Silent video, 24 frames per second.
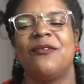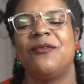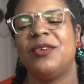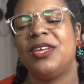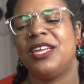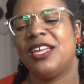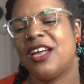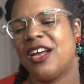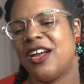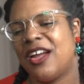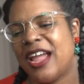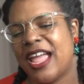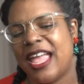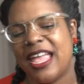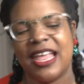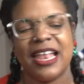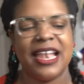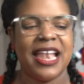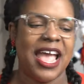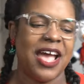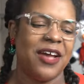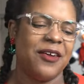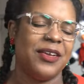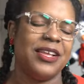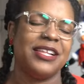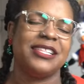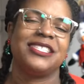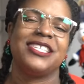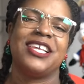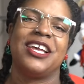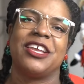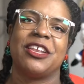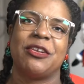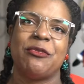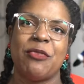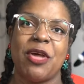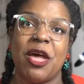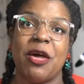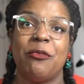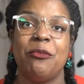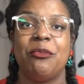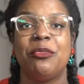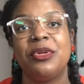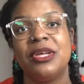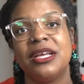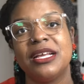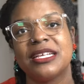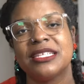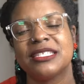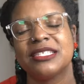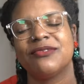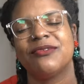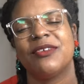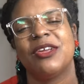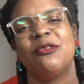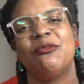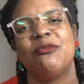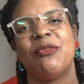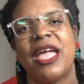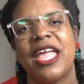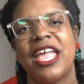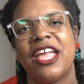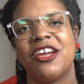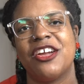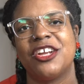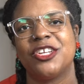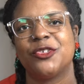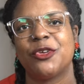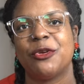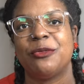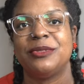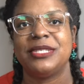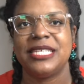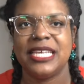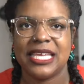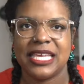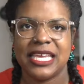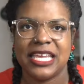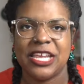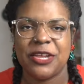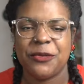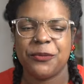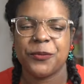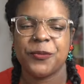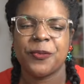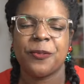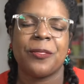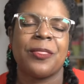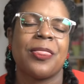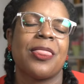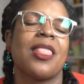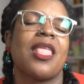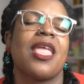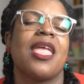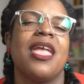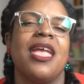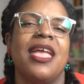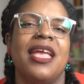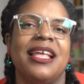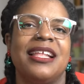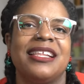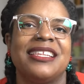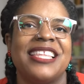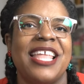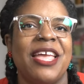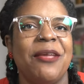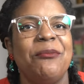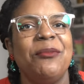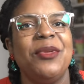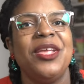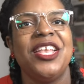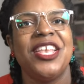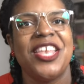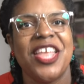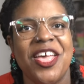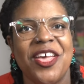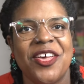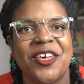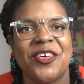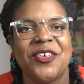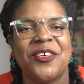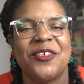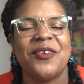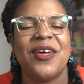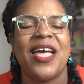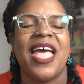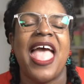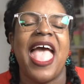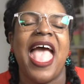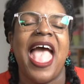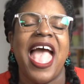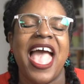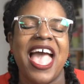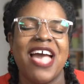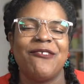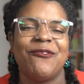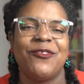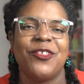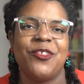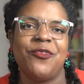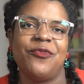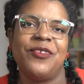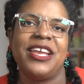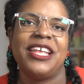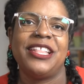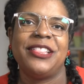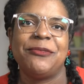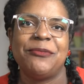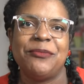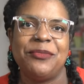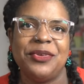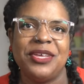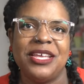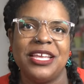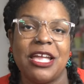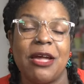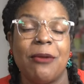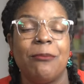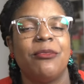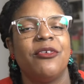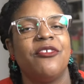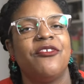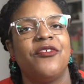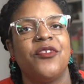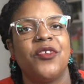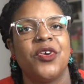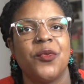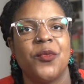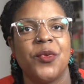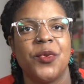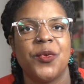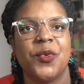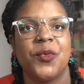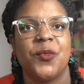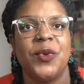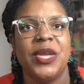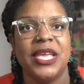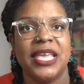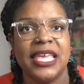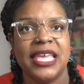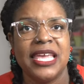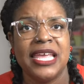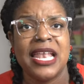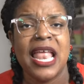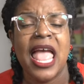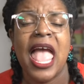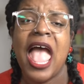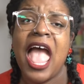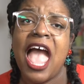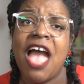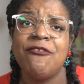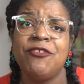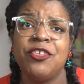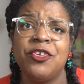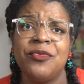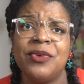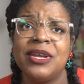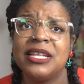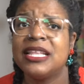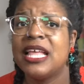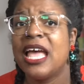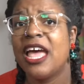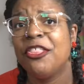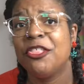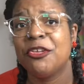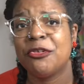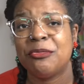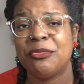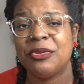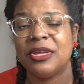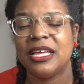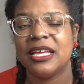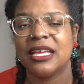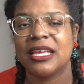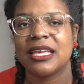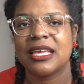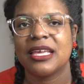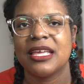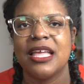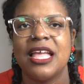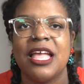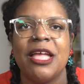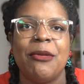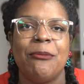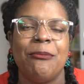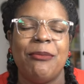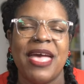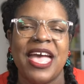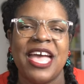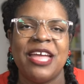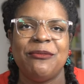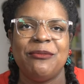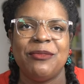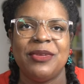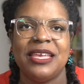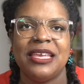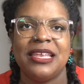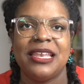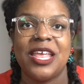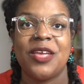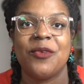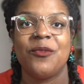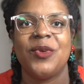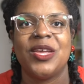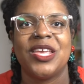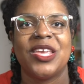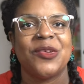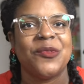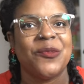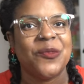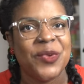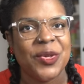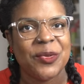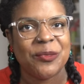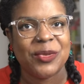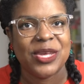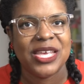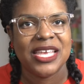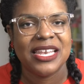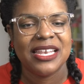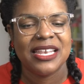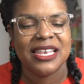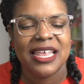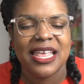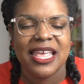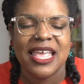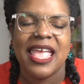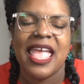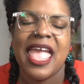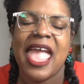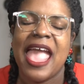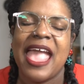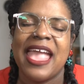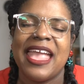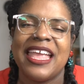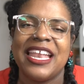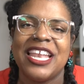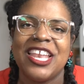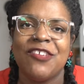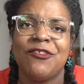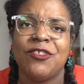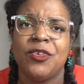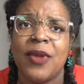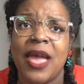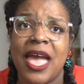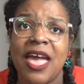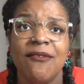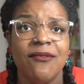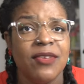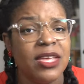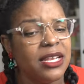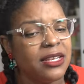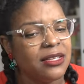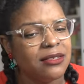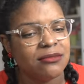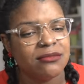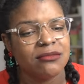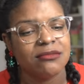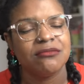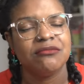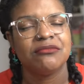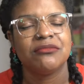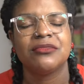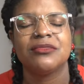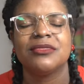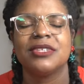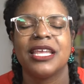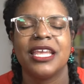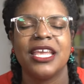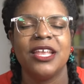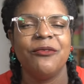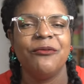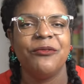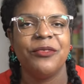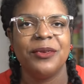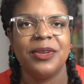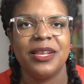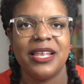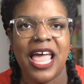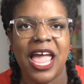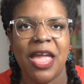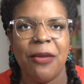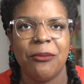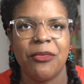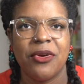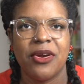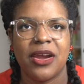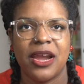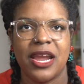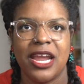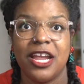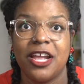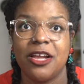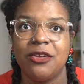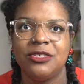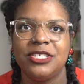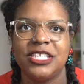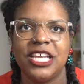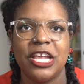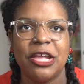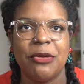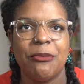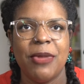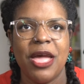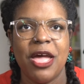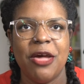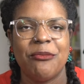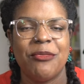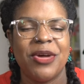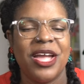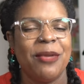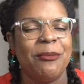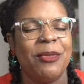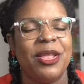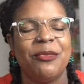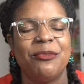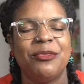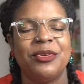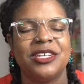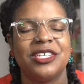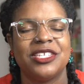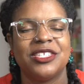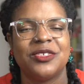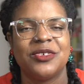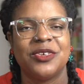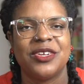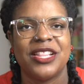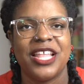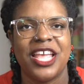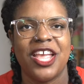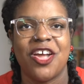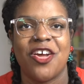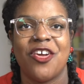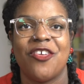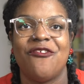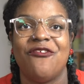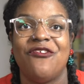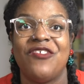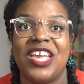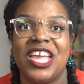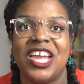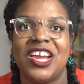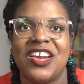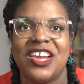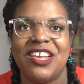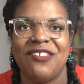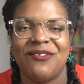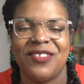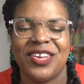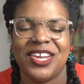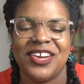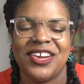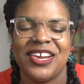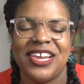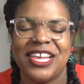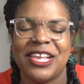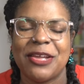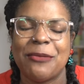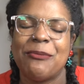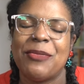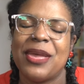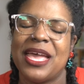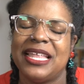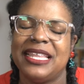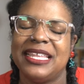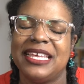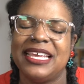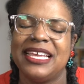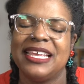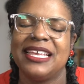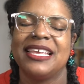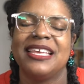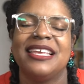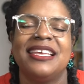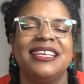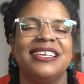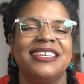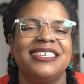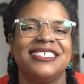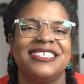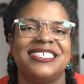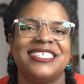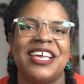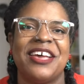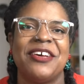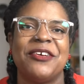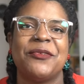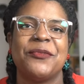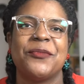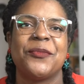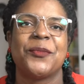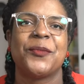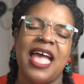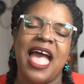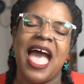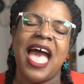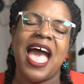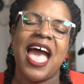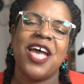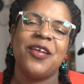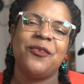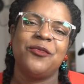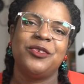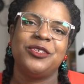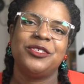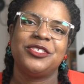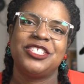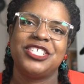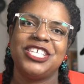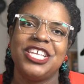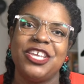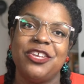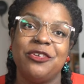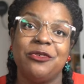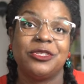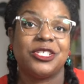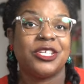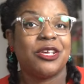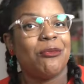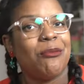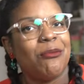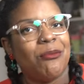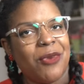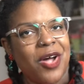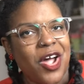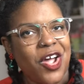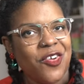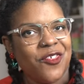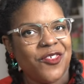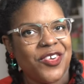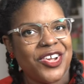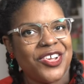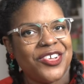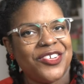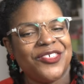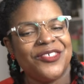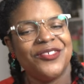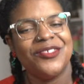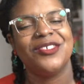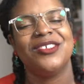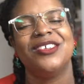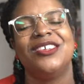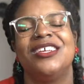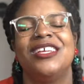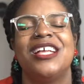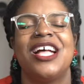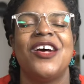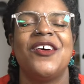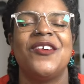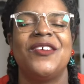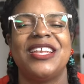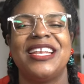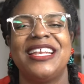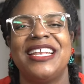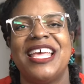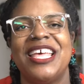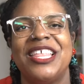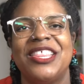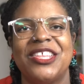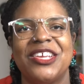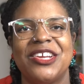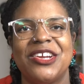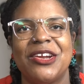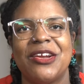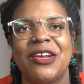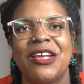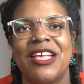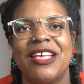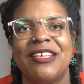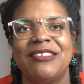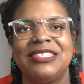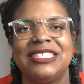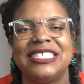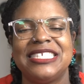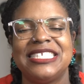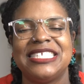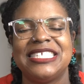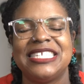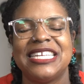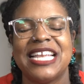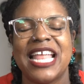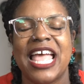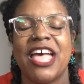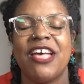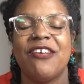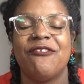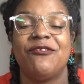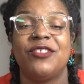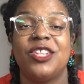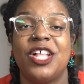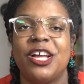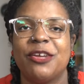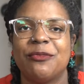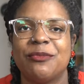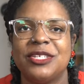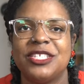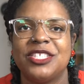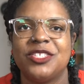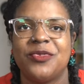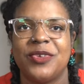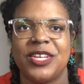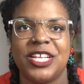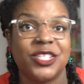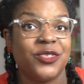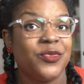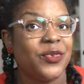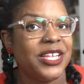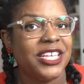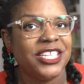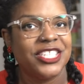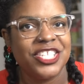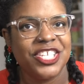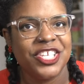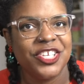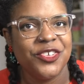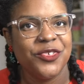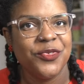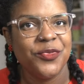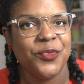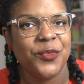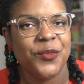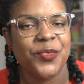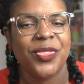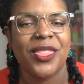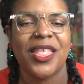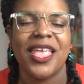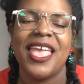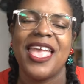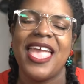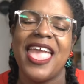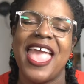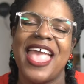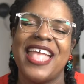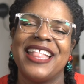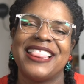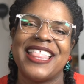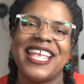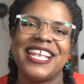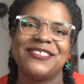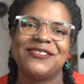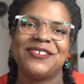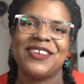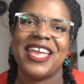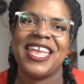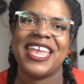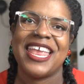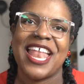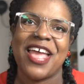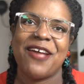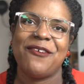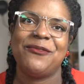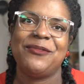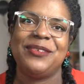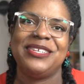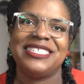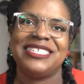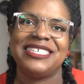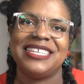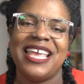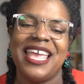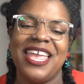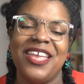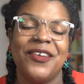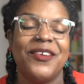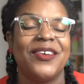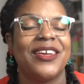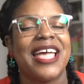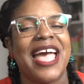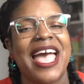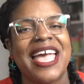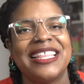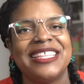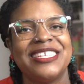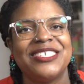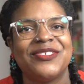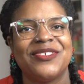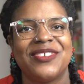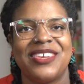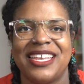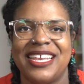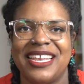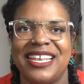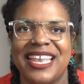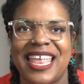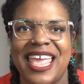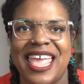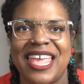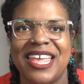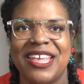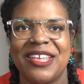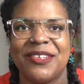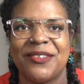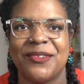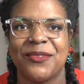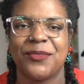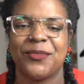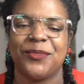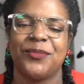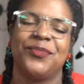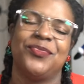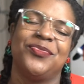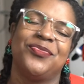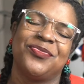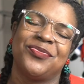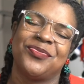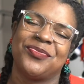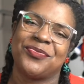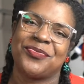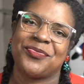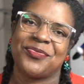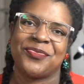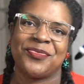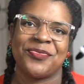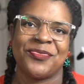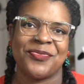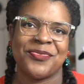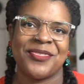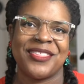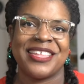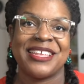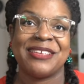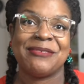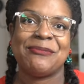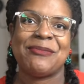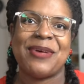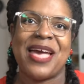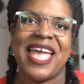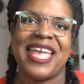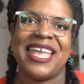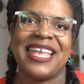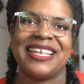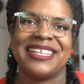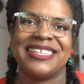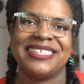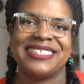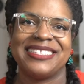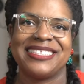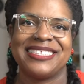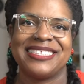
We are hanging out and talking about books written by Eric Jerome Dickey. Let me know, have you read the book Before We Were Wicked? Have you read the other book, Bad Men and Wicked Women? And if you haven't, get them from the library. Go check them out. Buy them at a bookstore. They are very, very compelling. So I will see you tomorrow on another edition of Vlogmas 2022. And thanks for hanging out with me today on Kyla's Reading Day. Bye.